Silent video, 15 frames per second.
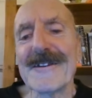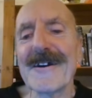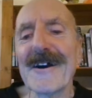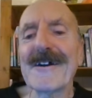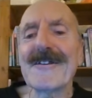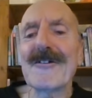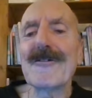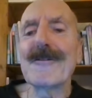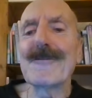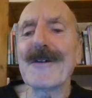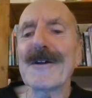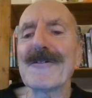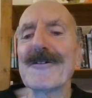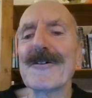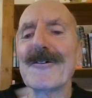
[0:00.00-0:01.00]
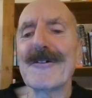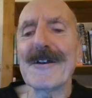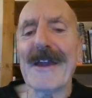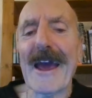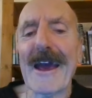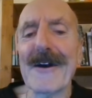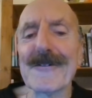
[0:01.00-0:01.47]
The idea of
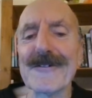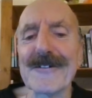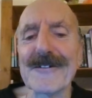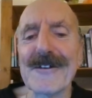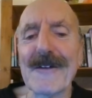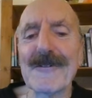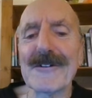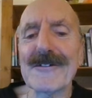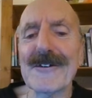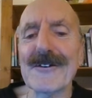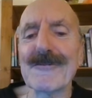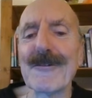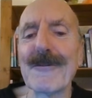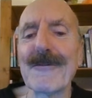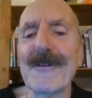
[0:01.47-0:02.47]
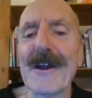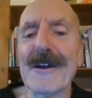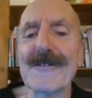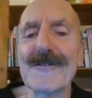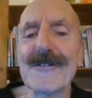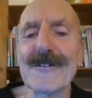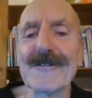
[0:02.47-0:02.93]
Victorian houses having such
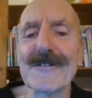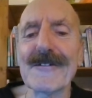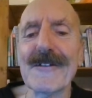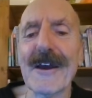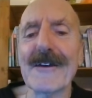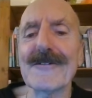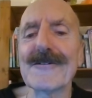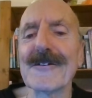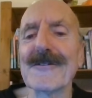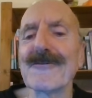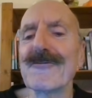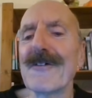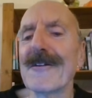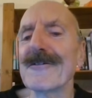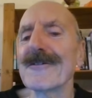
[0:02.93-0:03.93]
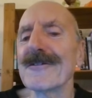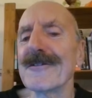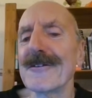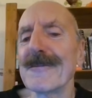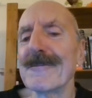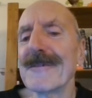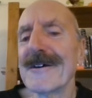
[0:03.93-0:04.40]
reflectors attached to the front of
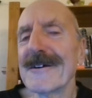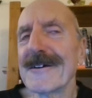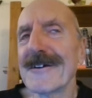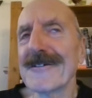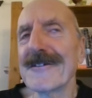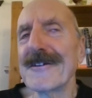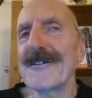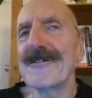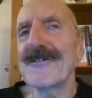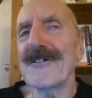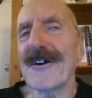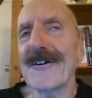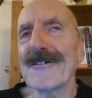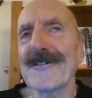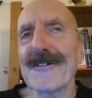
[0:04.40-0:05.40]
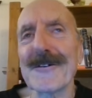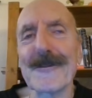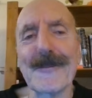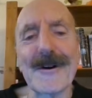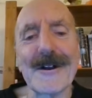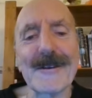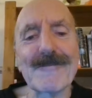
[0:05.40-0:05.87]
them is an
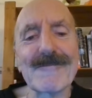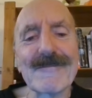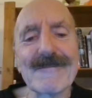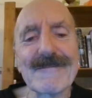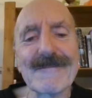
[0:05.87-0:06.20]
enchanting one.